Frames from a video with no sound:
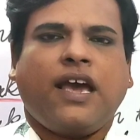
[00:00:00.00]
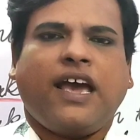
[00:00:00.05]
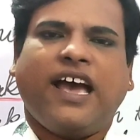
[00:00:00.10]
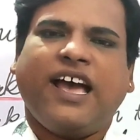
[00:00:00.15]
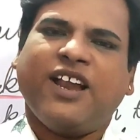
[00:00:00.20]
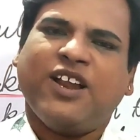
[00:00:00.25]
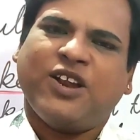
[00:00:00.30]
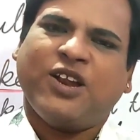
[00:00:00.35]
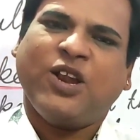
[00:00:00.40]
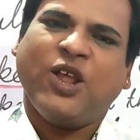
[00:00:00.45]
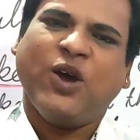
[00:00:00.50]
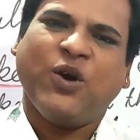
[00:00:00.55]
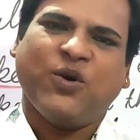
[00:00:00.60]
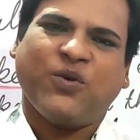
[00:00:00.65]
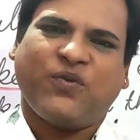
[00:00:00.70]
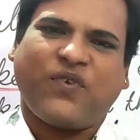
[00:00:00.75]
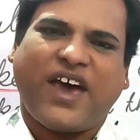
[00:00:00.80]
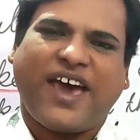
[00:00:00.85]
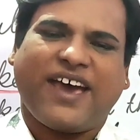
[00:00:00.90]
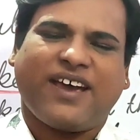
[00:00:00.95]

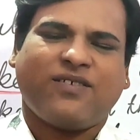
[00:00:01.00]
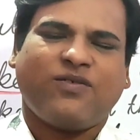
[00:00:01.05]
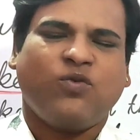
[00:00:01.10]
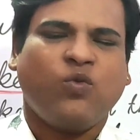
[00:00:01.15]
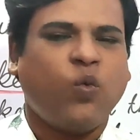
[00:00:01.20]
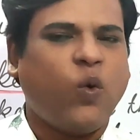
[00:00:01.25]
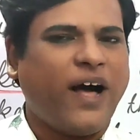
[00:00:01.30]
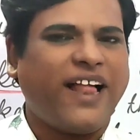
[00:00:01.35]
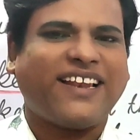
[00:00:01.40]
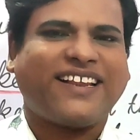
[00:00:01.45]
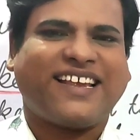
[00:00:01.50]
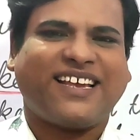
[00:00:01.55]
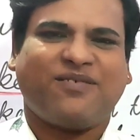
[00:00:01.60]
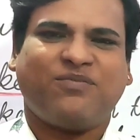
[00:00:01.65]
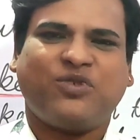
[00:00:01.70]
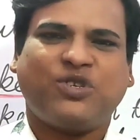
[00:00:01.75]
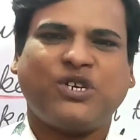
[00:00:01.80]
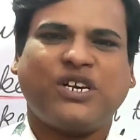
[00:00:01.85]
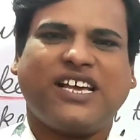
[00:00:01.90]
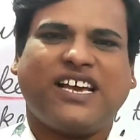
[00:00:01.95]
Hello there,
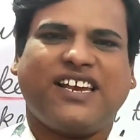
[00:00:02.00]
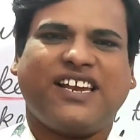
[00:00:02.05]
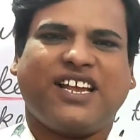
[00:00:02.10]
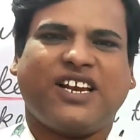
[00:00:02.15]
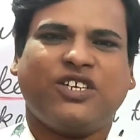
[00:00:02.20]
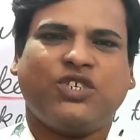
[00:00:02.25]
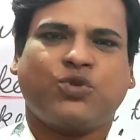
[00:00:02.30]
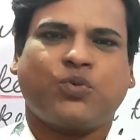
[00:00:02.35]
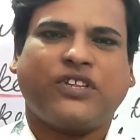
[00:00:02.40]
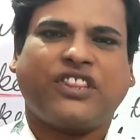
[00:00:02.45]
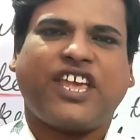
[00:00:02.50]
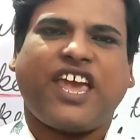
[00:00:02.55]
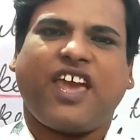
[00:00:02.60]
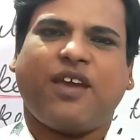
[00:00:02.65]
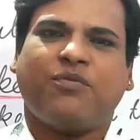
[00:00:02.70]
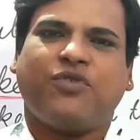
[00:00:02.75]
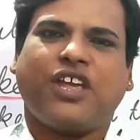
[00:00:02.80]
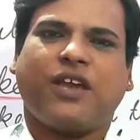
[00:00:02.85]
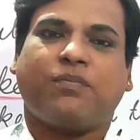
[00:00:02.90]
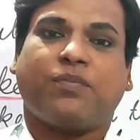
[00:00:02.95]
welcome to Learn English with
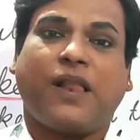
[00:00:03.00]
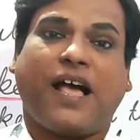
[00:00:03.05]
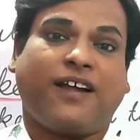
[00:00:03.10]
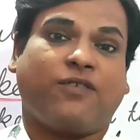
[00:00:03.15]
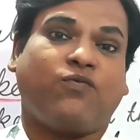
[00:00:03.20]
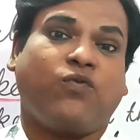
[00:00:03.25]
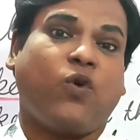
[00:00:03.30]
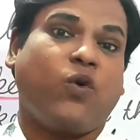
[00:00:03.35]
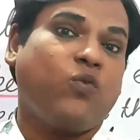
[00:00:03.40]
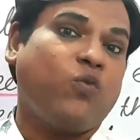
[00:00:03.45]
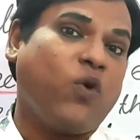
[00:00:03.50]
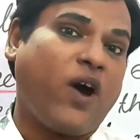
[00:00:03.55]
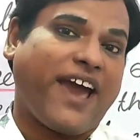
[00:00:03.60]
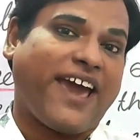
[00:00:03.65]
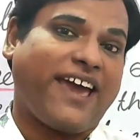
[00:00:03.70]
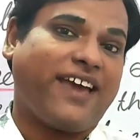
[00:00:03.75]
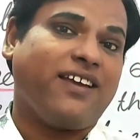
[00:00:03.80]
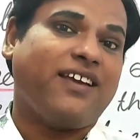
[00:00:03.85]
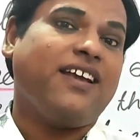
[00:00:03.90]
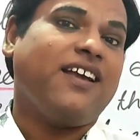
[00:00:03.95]
KMD, a platform
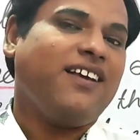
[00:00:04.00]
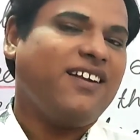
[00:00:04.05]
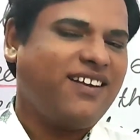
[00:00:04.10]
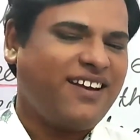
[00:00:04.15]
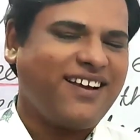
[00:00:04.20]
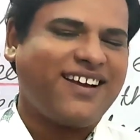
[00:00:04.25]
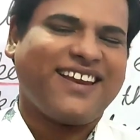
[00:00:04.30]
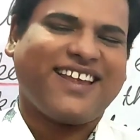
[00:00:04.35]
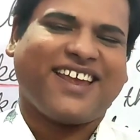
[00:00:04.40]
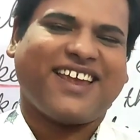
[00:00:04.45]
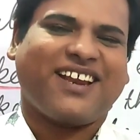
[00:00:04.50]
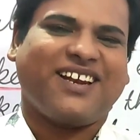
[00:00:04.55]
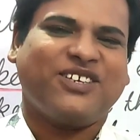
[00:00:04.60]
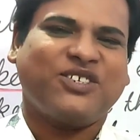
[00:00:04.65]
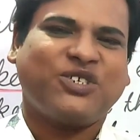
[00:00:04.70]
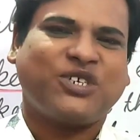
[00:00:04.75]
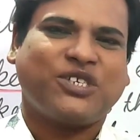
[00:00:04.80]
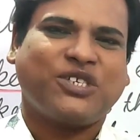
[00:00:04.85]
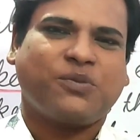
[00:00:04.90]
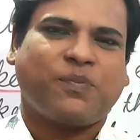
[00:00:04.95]
where learning
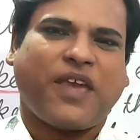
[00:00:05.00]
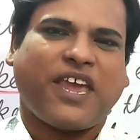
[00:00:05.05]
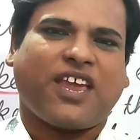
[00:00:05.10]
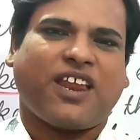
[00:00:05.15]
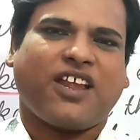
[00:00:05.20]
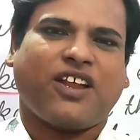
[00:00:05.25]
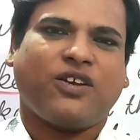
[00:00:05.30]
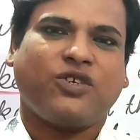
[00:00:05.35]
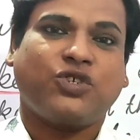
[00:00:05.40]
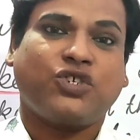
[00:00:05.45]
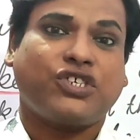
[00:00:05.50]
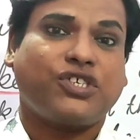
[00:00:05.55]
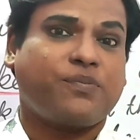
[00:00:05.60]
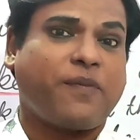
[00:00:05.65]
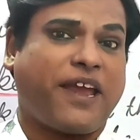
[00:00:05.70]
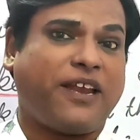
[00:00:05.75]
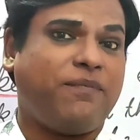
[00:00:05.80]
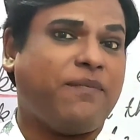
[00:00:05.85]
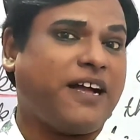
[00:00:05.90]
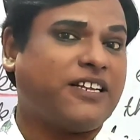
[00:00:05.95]
English and speaking English is
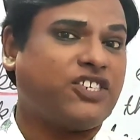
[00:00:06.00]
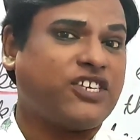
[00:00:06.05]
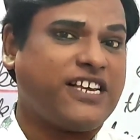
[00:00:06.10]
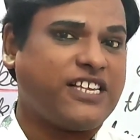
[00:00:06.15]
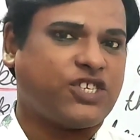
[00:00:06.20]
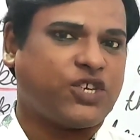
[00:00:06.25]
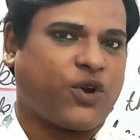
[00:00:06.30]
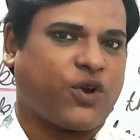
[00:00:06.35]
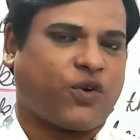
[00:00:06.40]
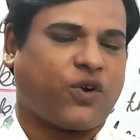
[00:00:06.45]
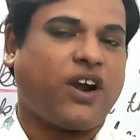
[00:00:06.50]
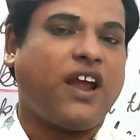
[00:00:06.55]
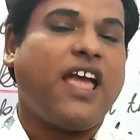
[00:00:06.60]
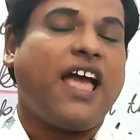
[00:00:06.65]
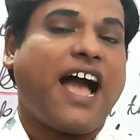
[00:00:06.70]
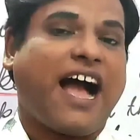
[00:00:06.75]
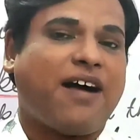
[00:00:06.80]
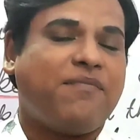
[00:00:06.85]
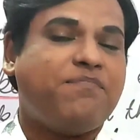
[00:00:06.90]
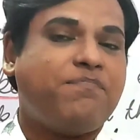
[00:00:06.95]
made much easier.
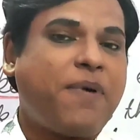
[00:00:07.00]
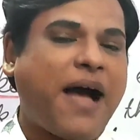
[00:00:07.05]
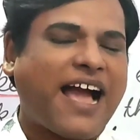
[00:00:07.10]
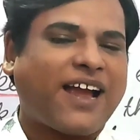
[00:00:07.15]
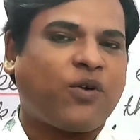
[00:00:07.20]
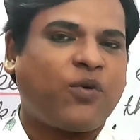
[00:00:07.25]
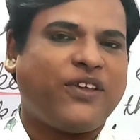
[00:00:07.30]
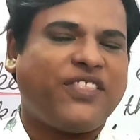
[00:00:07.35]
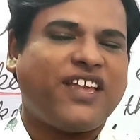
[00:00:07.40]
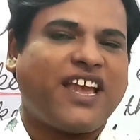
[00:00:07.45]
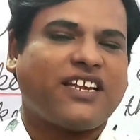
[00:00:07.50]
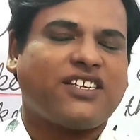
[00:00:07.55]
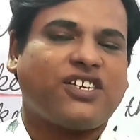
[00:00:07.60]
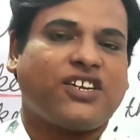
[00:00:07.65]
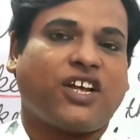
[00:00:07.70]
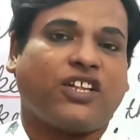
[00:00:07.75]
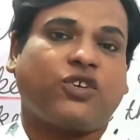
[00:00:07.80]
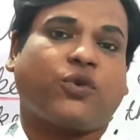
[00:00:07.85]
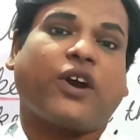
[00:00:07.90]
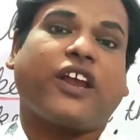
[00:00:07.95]
I'm back with yet
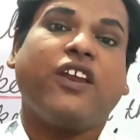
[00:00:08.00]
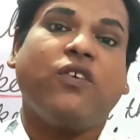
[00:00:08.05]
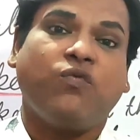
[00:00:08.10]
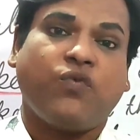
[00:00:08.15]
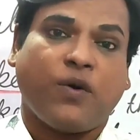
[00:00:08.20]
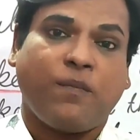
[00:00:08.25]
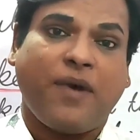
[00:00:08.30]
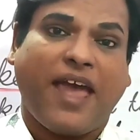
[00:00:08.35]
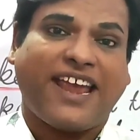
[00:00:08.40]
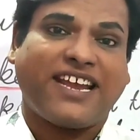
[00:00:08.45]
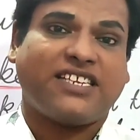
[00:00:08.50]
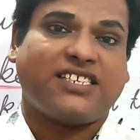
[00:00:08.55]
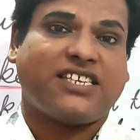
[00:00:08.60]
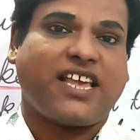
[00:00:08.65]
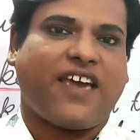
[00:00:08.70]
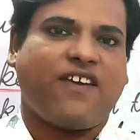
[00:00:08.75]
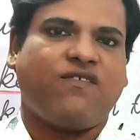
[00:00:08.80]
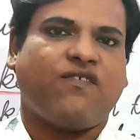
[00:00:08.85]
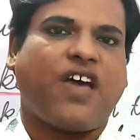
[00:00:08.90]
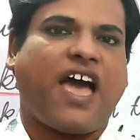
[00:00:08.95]
another
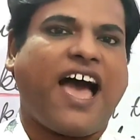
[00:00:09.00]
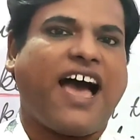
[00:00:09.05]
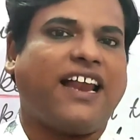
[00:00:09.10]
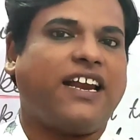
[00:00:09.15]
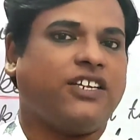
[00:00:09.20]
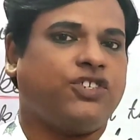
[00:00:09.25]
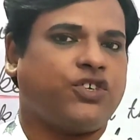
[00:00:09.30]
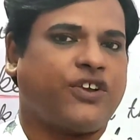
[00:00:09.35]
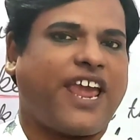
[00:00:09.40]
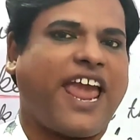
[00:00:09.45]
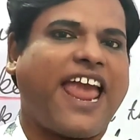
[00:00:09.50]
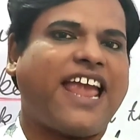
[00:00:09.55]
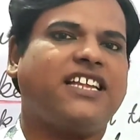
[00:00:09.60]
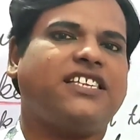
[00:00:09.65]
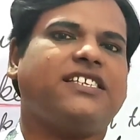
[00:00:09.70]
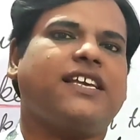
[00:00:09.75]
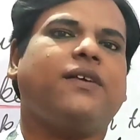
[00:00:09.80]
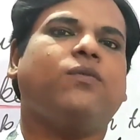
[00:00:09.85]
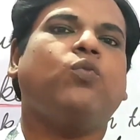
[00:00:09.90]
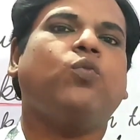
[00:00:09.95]
informative and
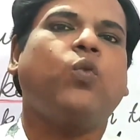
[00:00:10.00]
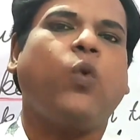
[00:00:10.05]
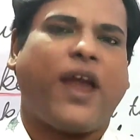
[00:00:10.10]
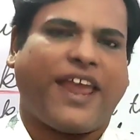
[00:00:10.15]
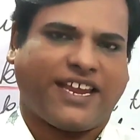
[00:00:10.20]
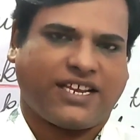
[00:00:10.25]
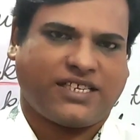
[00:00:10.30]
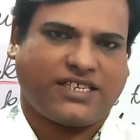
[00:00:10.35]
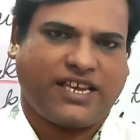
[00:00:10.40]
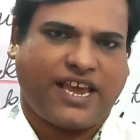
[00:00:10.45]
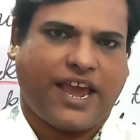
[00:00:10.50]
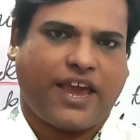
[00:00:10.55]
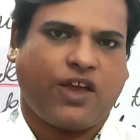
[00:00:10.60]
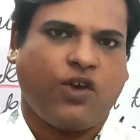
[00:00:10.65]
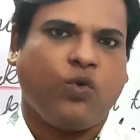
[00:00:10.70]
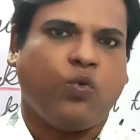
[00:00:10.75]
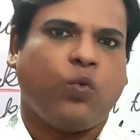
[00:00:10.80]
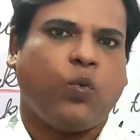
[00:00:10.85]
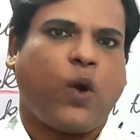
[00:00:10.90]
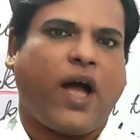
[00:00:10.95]
educative
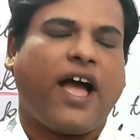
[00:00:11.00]
video.